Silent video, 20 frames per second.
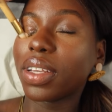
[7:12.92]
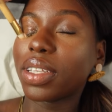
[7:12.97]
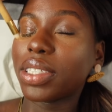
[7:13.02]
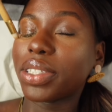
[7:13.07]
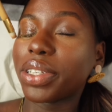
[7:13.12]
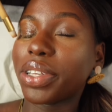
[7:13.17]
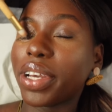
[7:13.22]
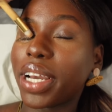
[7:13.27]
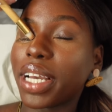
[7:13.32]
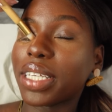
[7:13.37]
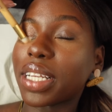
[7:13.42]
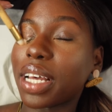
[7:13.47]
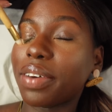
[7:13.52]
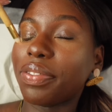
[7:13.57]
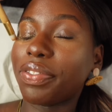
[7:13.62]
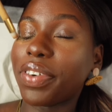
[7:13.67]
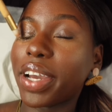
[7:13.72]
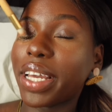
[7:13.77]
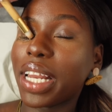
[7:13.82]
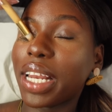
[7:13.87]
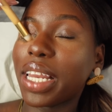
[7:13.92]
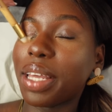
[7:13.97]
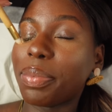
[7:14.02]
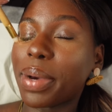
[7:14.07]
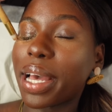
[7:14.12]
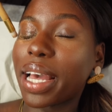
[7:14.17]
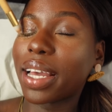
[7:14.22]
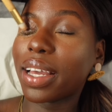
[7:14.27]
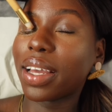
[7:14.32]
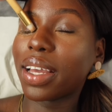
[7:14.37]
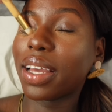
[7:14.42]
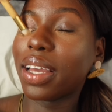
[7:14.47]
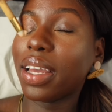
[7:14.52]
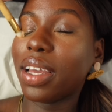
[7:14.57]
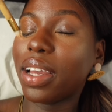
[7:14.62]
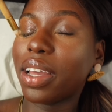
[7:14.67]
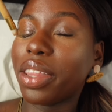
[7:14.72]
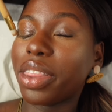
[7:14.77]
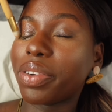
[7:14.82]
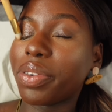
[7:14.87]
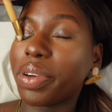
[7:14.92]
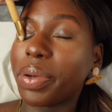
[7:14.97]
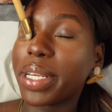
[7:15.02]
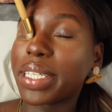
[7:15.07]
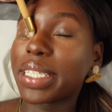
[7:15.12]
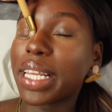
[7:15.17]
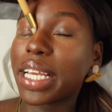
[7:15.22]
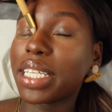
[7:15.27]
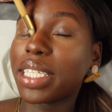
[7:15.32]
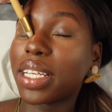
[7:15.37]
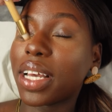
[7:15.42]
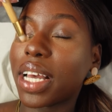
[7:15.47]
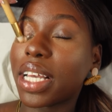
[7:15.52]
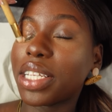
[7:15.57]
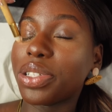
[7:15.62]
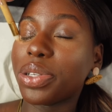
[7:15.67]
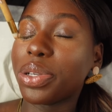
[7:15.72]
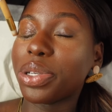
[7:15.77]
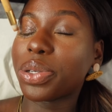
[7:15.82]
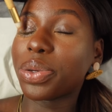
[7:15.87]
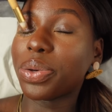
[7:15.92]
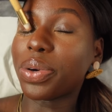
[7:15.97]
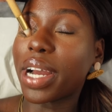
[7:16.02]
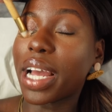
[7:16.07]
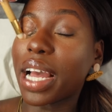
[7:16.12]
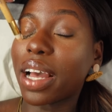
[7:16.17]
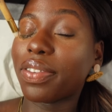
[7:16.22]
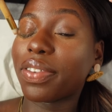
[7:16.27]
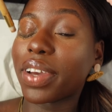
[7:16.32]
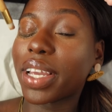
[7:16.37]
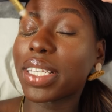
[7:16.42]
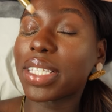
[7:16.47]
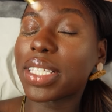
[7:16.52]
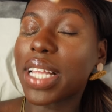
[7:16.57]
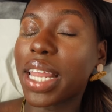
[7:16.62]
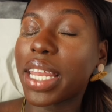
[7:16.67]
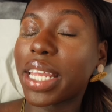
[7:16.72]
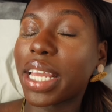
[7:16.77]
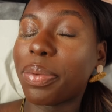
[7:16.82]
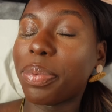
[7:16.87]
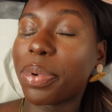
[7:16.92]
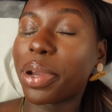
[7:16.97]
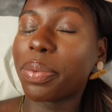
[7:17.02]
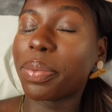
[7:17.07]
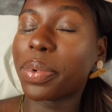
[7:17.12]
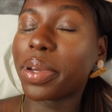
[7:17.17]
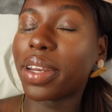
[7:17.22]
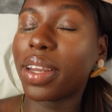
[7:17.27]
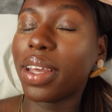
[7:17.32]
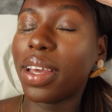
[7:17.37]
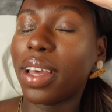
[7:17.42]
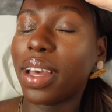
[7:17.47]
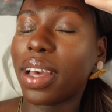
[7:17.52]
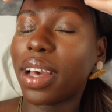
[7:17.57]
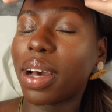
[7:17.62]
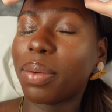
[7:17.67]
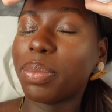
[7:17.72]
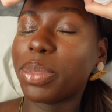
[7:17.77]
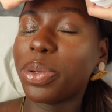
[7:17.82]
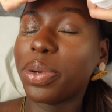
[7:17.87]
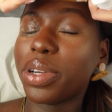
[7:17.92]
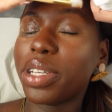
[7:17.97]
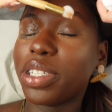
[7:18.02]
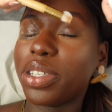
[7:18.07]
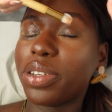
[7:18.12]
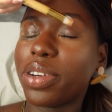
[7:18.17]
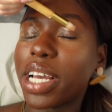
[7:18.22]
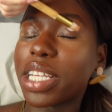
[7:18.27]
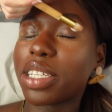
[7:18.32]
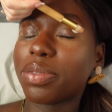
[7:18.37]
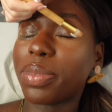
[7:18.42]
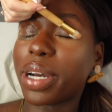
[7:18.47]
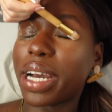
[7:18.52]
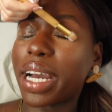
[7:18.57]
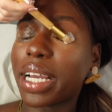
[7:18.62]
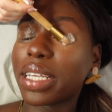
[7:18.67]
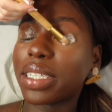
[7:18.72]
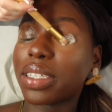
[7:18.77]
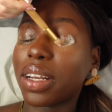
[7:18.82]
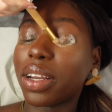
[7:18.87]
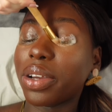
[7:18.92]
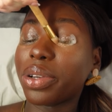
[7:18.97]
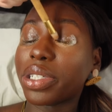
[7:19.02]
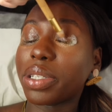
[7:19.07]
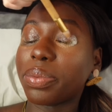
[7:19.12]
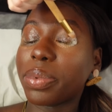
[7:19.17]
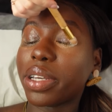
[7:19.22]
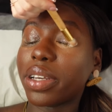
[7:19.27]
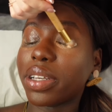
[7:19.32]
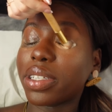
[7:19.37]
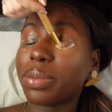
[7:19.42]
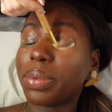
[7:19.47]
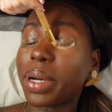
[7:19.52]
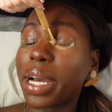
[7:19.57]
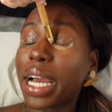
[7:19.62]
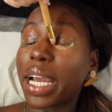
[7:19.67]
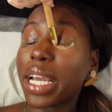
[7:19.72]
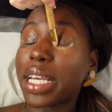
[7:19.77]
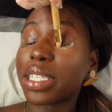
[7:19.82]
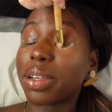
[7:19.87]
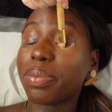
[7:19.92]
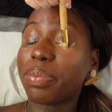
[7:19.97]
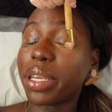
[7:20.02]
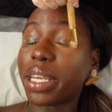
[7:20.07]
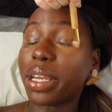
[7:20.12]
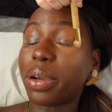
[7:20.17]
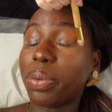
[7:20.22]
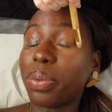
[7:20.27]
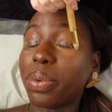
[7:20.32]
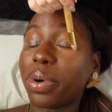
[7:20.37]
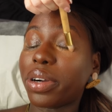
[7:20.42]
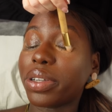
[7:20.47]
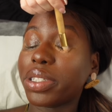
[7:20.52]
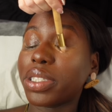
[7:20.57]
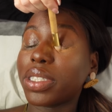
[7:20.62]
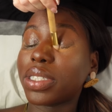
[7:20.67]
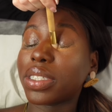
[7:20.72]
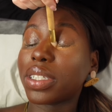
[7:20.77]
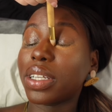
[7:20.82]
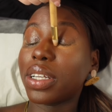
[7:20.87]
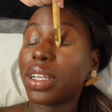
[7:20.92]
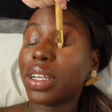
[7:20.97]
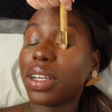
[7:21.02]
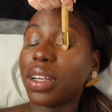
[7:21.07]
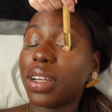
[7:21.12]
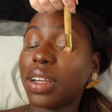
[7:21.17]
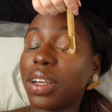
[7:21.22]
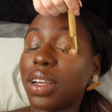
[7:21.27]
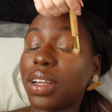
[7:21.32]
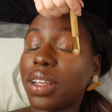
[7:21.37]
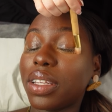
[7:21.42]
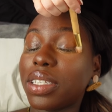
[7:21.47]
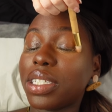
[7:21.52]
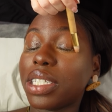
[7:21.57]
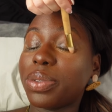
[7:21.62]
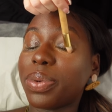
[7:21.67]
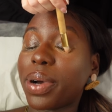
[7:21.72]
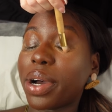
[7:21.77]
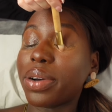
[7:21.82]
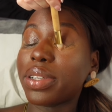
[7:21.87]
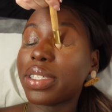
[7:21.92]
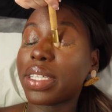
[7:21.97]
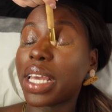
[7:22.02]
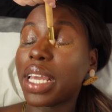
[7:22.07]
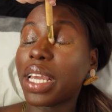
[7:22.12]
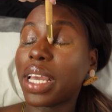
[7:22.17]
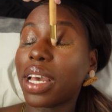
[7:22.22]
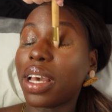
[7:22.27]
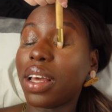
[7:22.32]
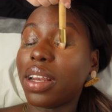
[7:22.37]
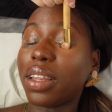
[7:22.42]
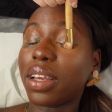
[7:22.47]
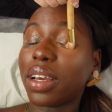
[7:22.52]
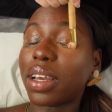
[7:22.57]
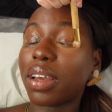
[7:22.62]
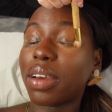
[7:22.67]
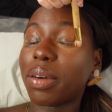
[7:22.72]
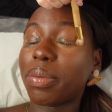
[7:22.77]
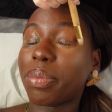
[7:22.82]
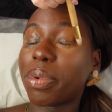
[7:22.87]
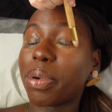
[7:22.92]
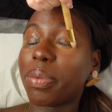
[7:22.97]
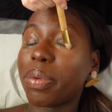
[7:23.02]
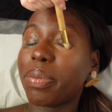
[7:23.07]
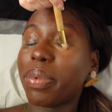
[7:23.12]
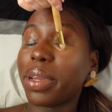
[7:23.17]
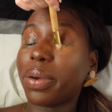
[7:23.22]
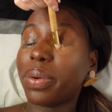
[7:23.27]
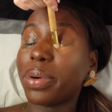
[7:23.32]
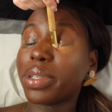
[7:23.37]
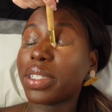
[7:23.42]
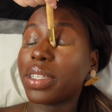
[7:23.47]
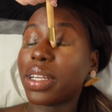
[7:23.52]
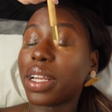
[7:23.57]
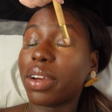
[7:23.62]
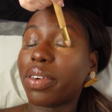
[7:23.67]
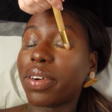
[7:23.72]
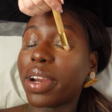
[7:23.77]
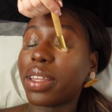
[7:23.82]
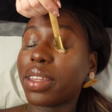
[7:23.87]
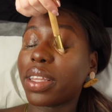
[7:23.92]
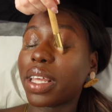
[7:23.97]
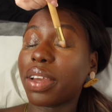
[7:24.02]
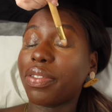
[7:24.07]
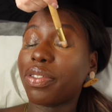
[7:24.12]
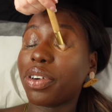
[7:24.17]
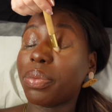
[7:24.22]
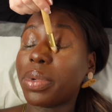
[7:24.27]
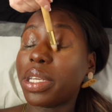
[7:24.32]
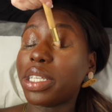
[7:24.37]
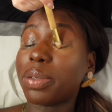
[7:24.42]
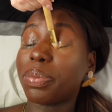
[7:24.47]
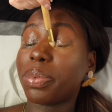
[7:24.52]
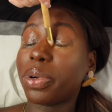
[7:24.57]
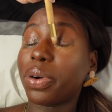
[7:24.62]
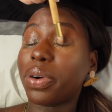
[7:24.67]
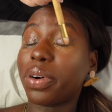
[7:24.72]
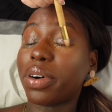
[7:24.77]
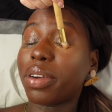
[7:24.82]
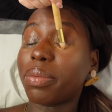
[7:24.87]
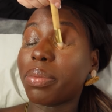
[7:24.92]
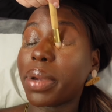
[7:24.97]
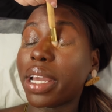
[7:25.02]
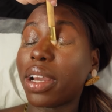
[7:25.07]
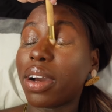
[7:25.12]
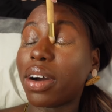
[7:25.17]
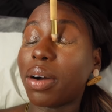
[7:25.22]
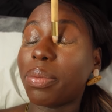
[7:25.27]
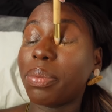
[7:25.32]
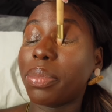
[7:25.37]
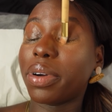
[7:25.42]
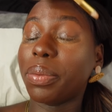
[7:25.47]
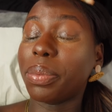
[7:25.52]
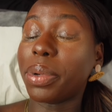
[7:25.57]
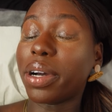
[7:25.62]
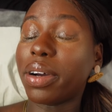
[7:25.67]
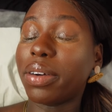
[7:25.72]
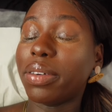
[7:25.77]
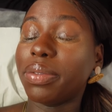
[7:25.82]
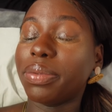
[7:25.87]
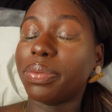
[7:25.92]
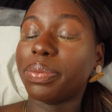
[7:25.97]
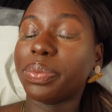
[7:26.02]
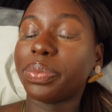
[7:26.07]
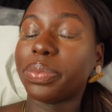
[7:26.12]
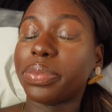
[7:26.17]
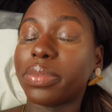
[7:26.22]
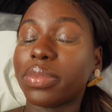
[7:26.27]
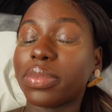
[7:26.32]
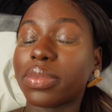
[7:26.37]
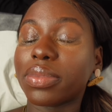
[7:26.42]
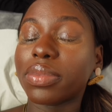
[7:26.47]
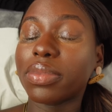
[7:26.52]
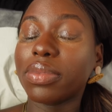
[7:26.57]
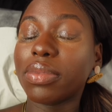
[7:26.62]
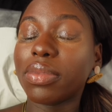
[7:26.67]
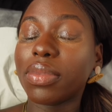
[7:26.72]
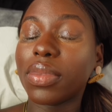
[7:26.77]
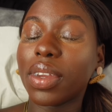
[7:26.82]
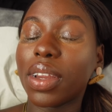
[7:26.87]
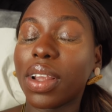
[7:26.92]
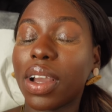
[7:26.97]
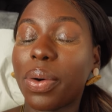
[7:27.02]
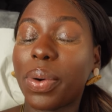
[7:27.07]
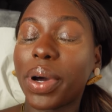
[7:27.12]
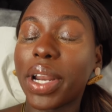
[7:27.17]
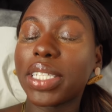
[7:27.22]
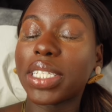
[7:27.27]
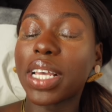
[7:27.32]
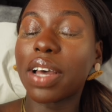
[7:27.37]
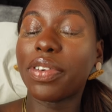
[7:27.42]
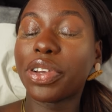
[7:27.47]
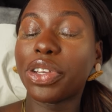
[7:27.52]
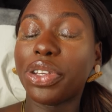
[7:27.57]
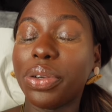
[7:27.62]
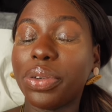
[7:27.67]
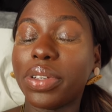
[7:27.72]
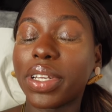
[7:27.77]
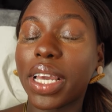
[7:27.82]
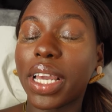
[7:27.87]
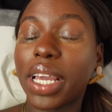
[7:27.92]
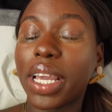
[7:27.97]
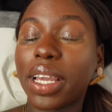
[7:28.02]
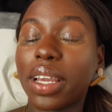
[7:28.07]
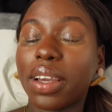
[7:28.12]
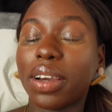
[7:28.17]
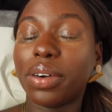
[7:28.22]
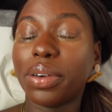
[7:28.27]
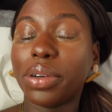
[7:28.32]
So you guys, I'm finally back. 3 weeks later, as usual, I have a standing appointment. I'm talking to you guys with my eyes closed because my eyes are being washed. This is why I was saying earlier, it probably wasn't a great thing for me to put on makeup, but I wanted to have a cute day.